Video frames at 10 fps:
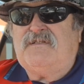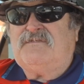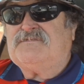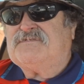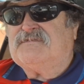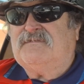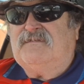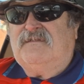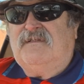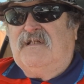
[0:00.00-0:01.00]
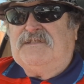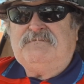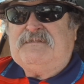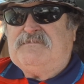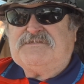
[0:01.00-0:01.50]
else. And
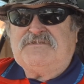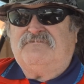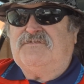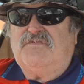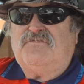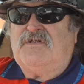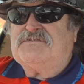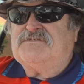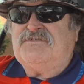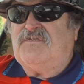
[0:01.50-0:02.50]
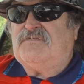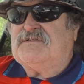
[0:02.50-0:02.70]
the BBC have no right to know